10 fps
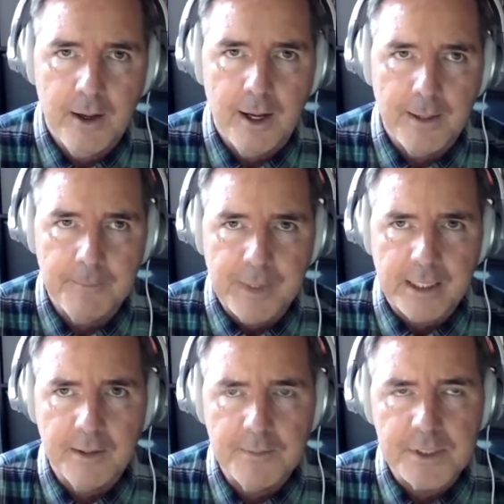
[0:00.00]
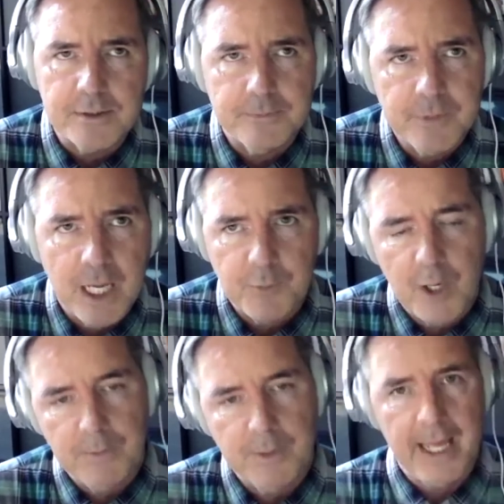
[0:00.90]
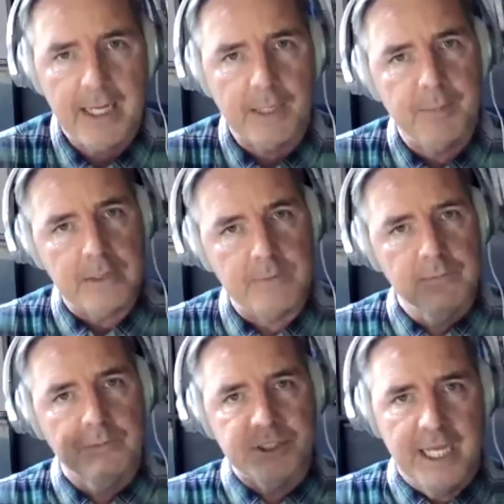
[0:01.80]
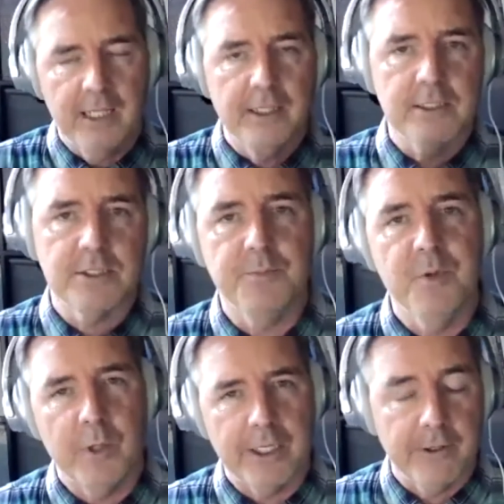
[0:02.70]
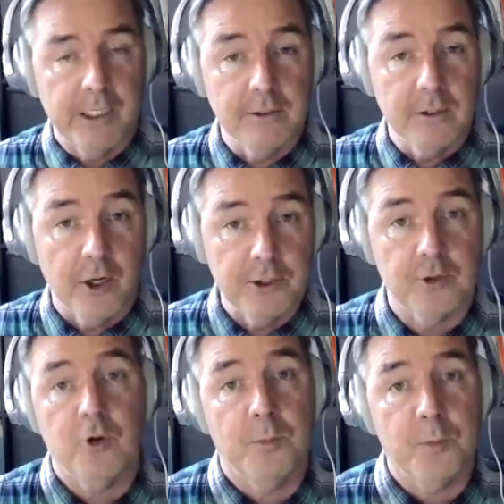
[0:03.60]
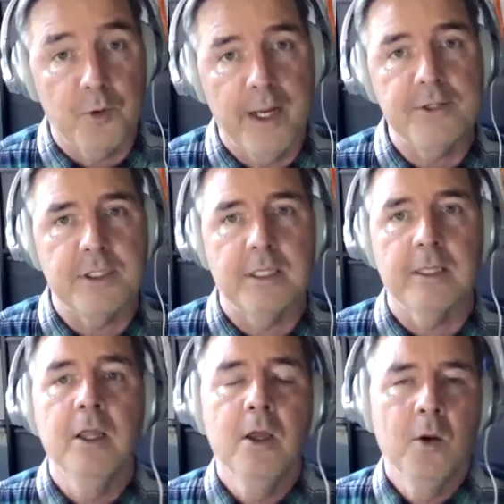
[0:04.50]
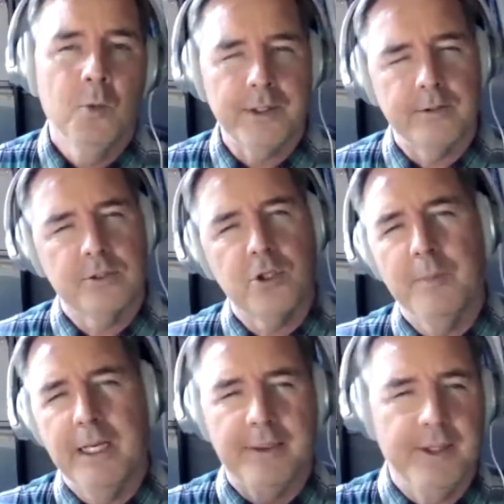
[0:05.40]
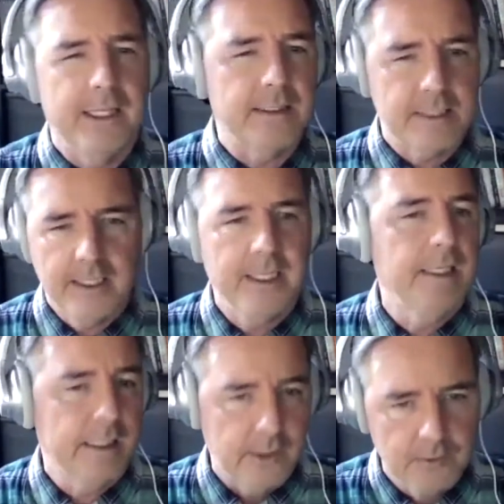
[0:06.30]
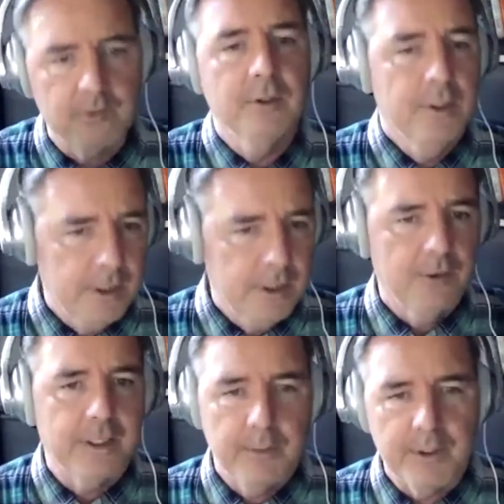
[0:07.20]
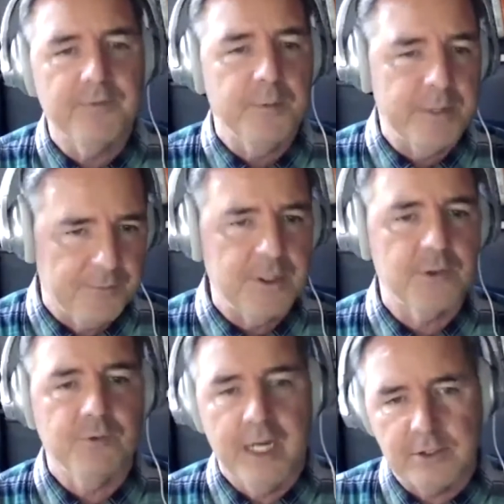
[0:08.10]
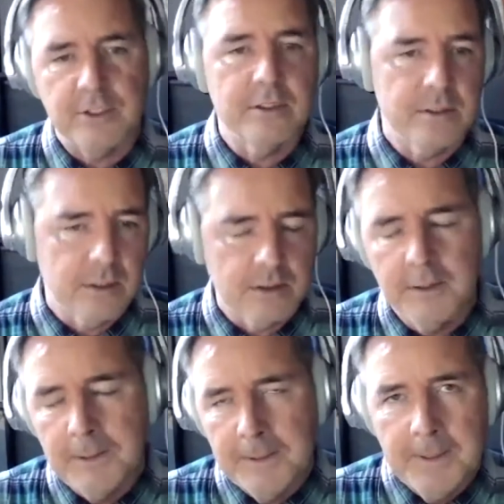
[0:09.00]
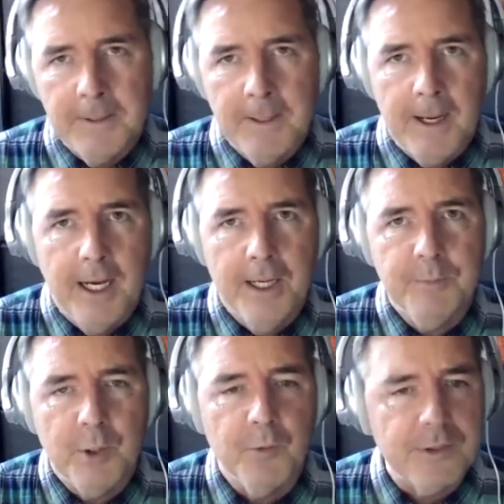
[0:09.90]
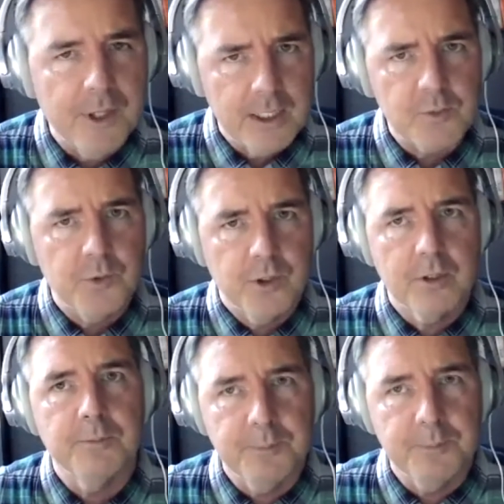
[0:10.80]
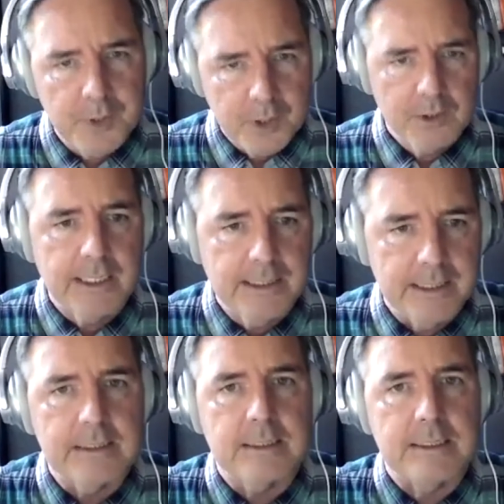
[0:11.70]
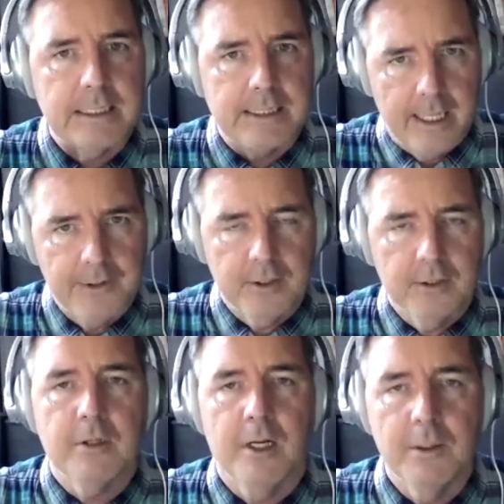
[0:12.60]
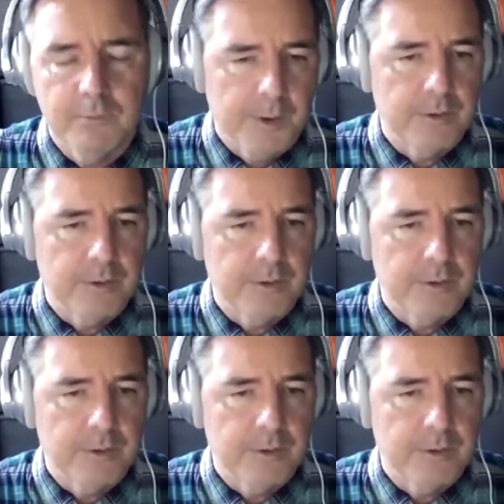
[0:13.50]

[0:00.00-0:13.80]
becomes not problematic, but challenged when you're in a larger corporation with so many things hitting you, and coming from different directions. And but with us, we're building this together. We're